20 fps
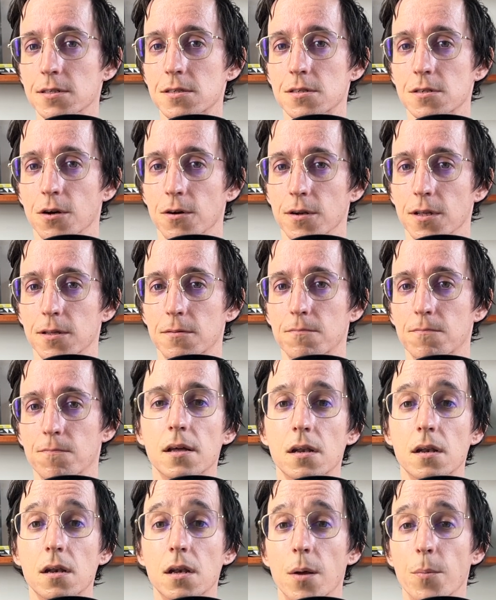started.
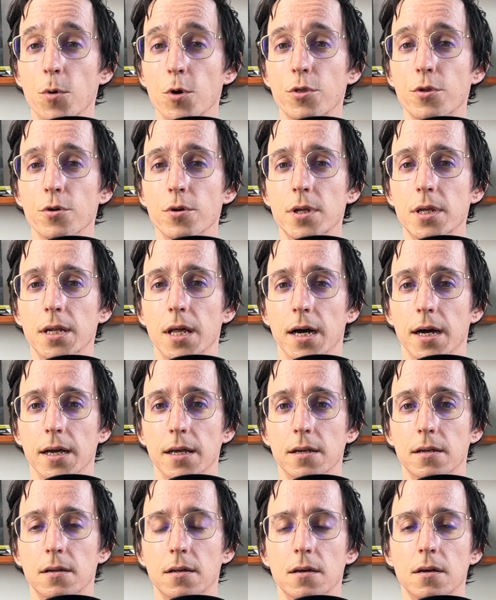Number 39.